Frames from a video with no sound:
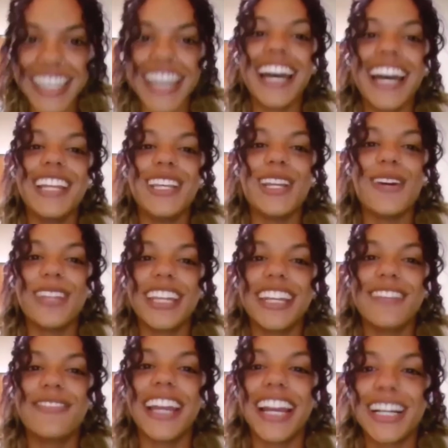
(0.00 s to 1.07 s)
I know that if
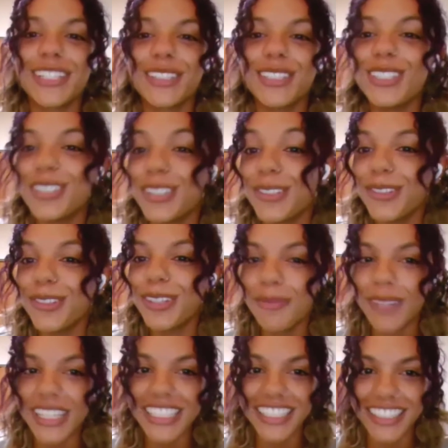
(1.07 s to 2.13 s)
I actually do
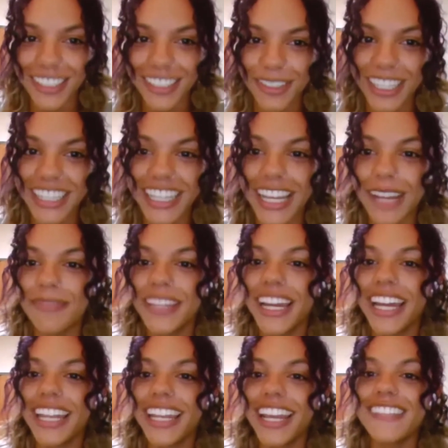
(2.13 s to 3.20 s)
commit to doing them,
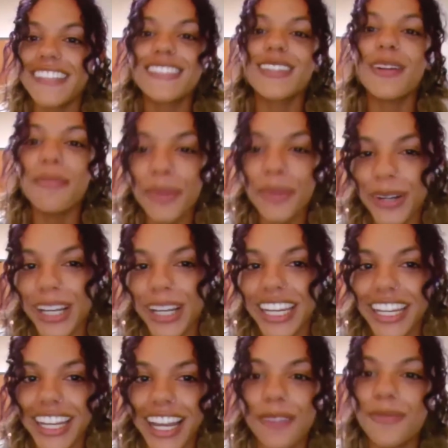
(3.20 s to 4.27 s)
that at some
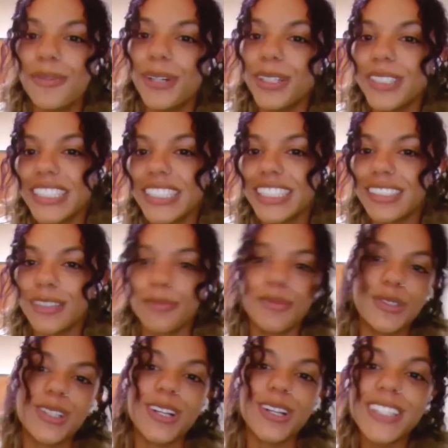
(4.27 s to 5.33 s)
point I will see some
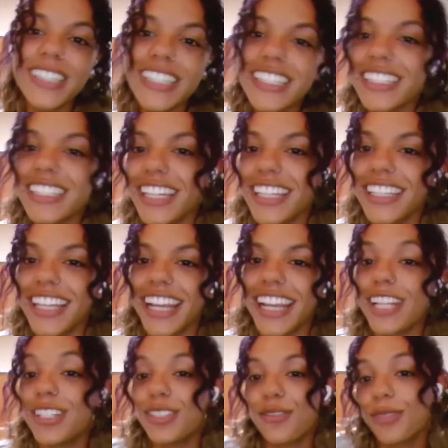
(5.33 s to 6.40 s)
results. And like, I
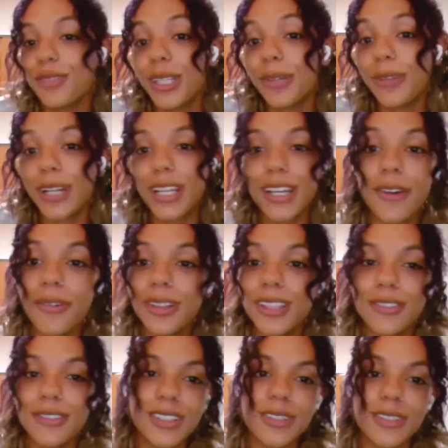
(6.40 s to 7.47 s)
just really want to know what
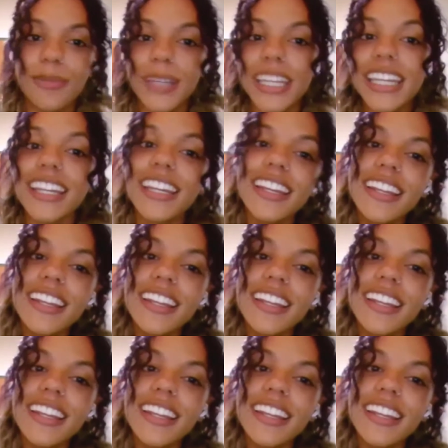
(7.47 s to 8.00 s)
those could be.